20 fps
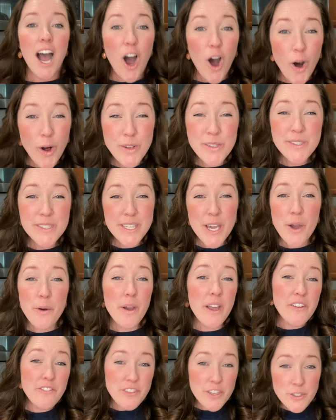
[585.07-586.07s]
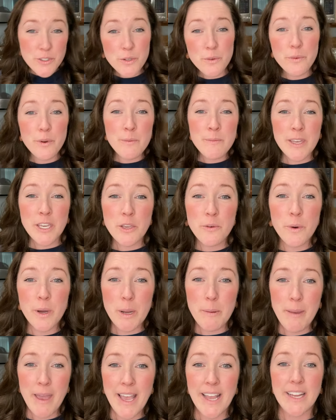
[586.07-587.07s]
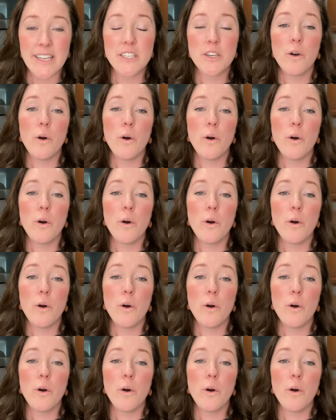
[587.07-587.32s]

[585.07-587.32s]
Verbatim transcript: also, if there's a room that you want to paint,